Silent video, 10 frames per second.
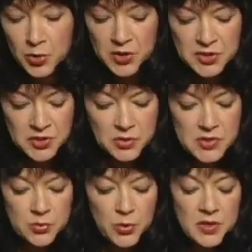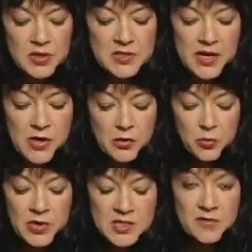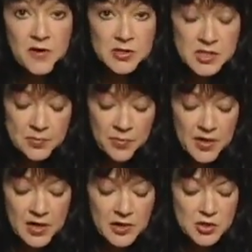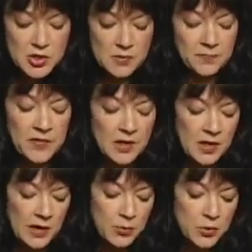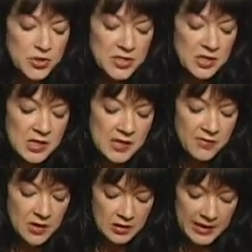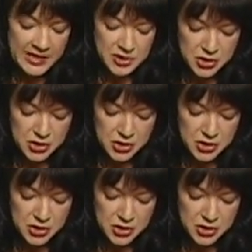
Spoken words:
going to do is we're going to take the rest of our spinach and we're just going to give it a light